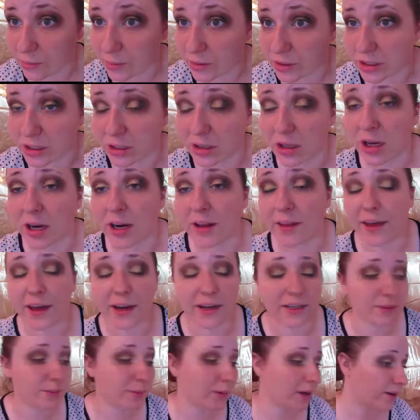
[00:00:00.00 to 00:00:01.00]
which a lot of
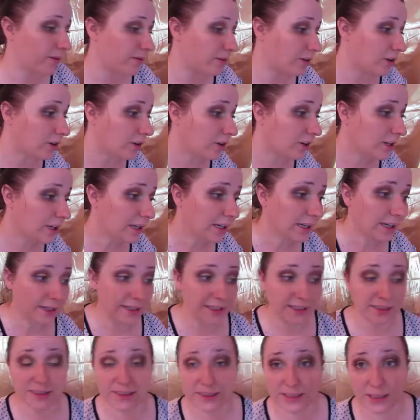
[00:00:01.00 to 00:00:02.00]
that is my fault.
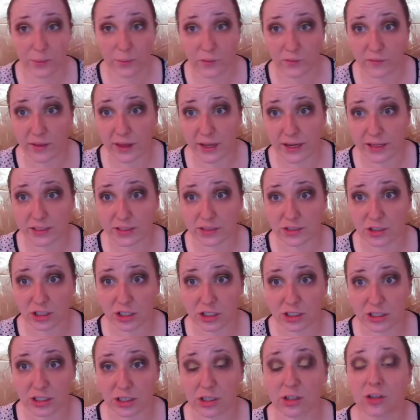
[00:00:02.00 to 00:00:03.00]
And some of that is
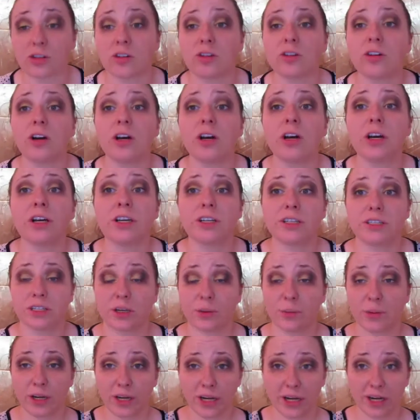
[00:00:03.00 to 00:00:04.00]
dark circle. So
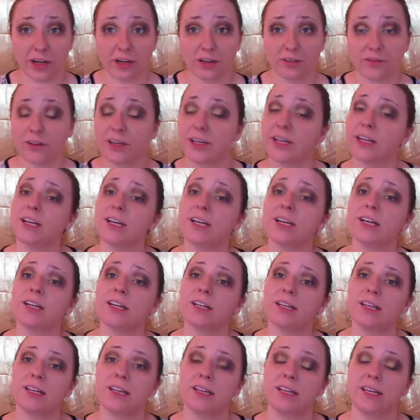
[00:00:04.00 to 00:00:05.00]
I'm going to get off here,
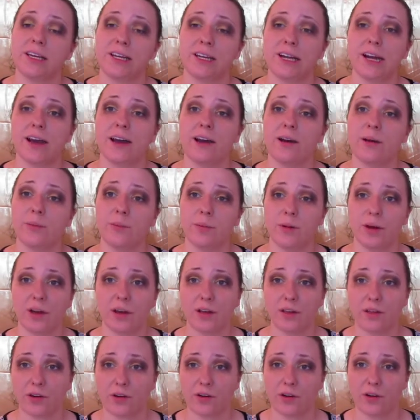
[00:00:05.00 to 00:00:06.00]
clean up,
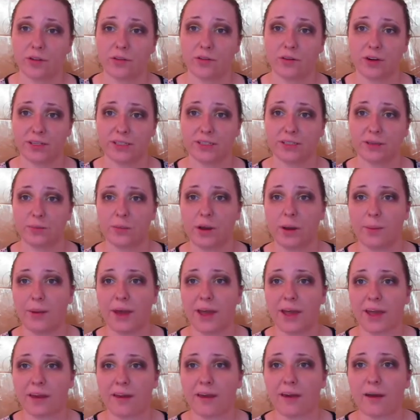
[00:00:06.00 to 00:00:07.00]
throw on the rest of my
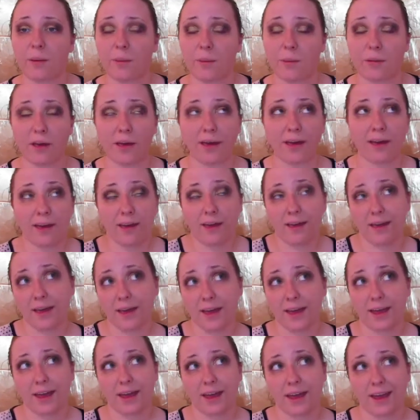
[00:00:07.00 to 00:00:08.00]
makeup.
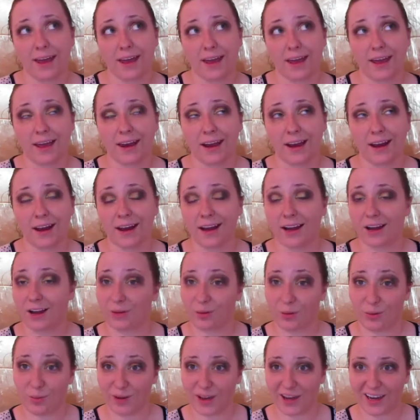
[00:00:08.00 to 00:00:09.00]
And
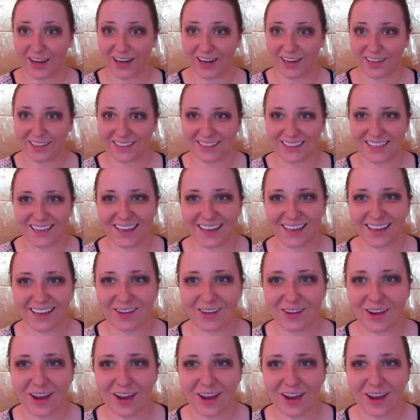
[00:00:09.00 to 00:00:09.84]
I'll be back in a second, you